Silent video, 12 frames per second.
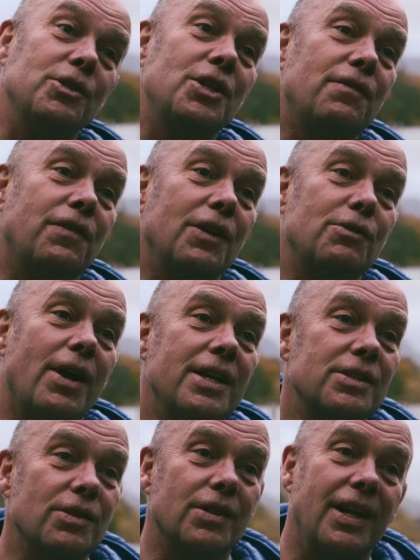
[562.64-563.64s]
the Chief
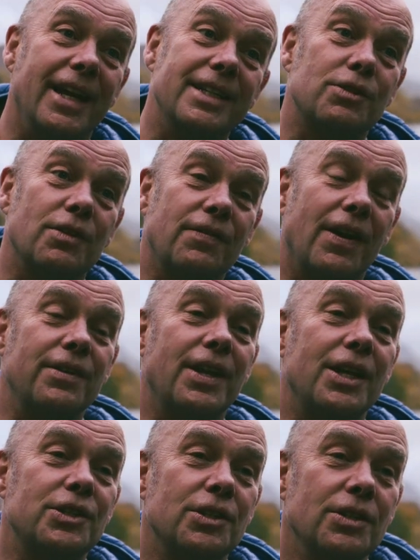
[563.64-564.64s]
Fundraiser at the Lake District
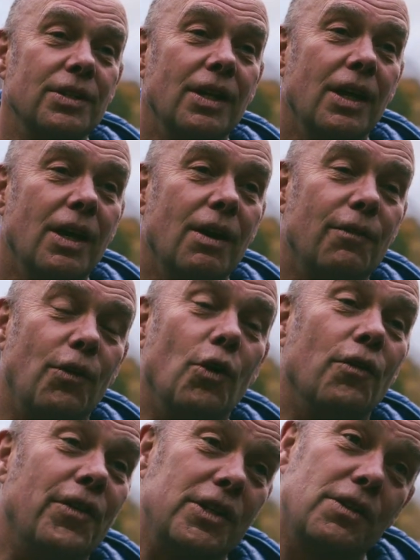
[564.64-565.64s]
Foundation
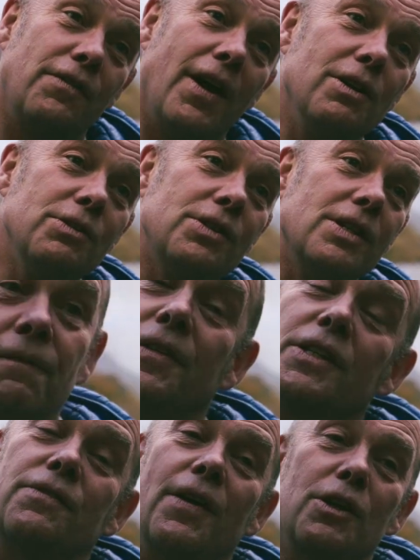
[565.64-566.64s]
for Fix the Fells.
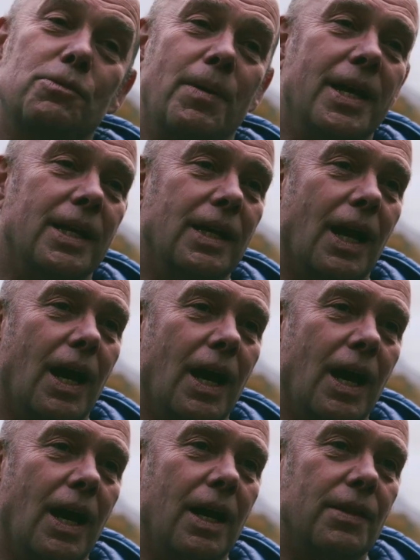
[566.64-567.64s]
Fix the Fells being
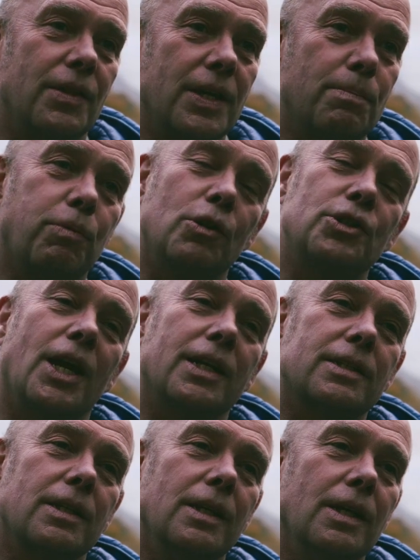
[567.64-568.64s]
the
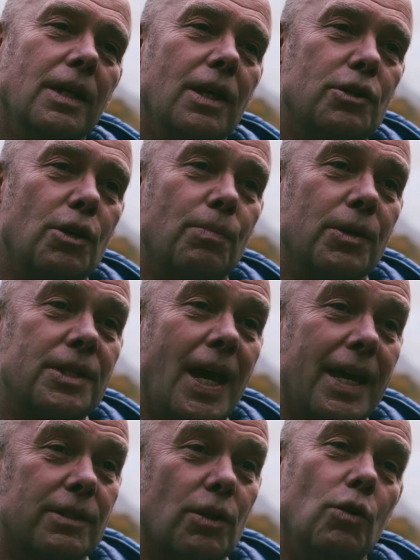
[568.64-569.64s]
project to
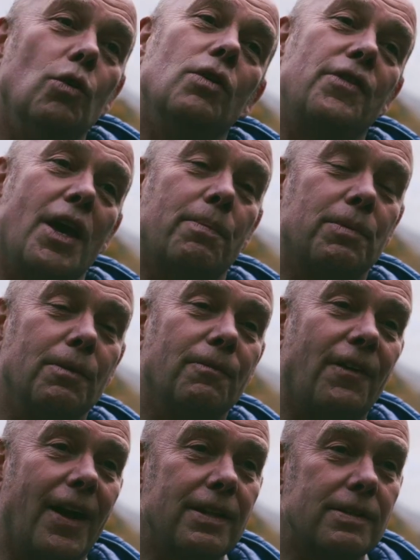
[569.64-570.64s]
protect all of the
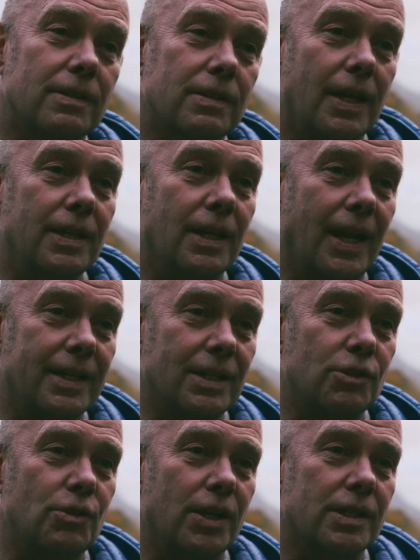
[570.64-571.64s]
upland paths in the Lake
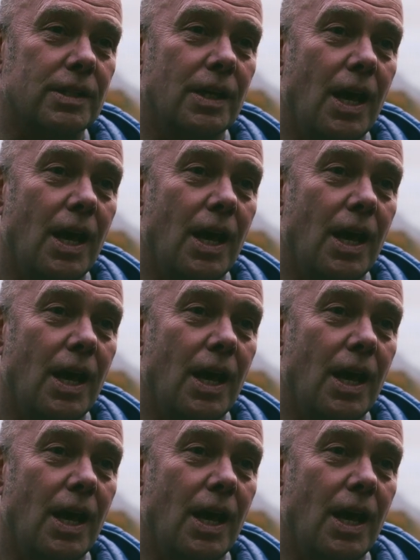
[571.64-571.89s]
District